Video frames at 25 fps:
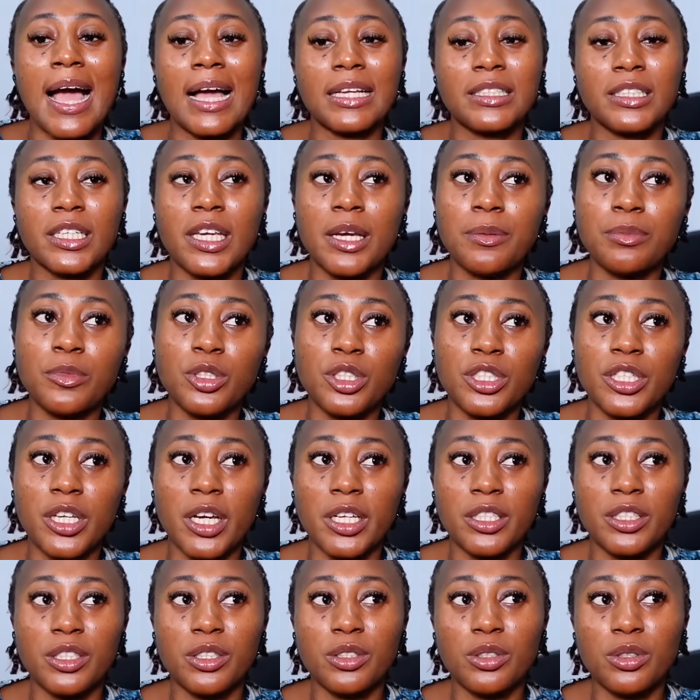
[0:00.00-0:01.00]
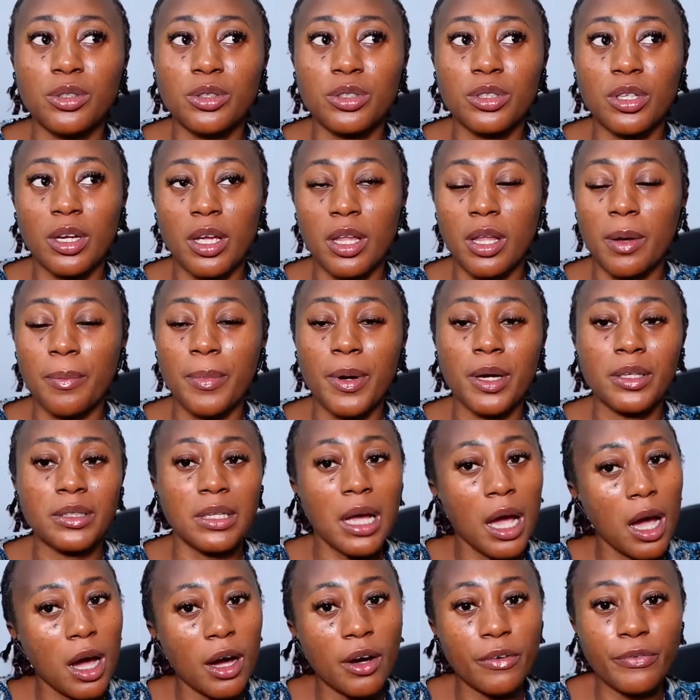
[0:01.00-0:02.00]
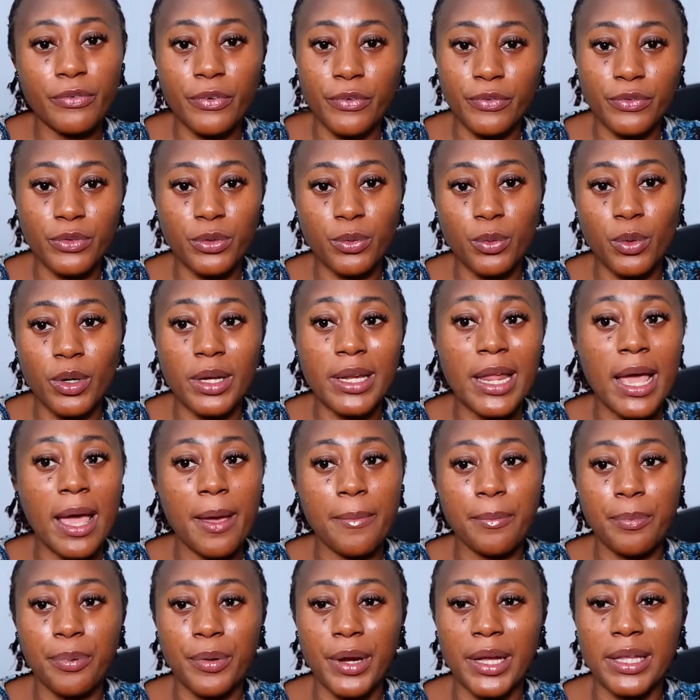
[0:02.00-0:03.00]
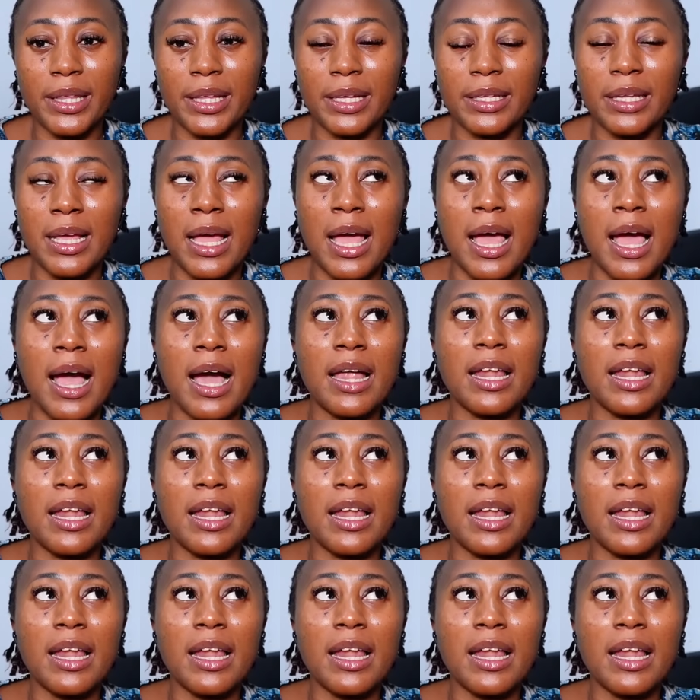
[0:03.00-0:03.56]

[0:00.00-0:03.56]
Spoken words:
And she came to share the news talking about how 51 and pregnant.